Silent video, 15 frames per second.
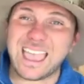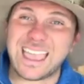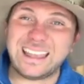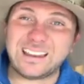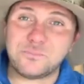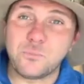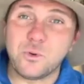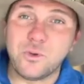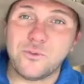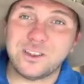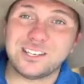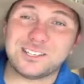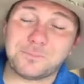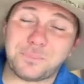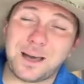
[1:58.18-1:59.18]
and move
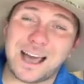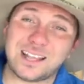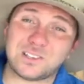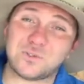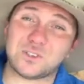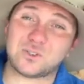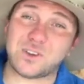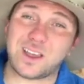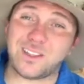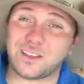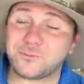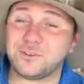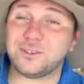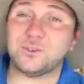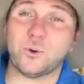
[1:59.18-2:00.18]
into parts of Australia
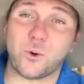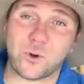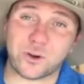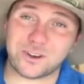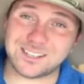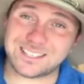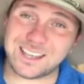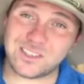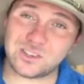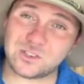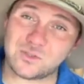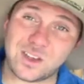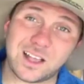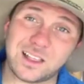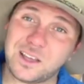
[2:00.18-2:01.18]
like Victoria and South
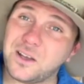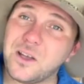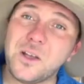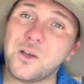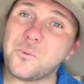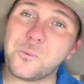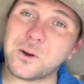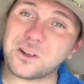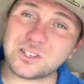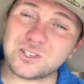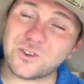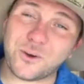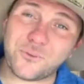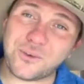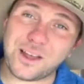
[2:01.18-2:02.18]
Australia where it's
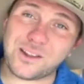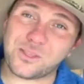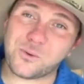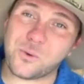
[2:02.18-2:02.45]
not found in the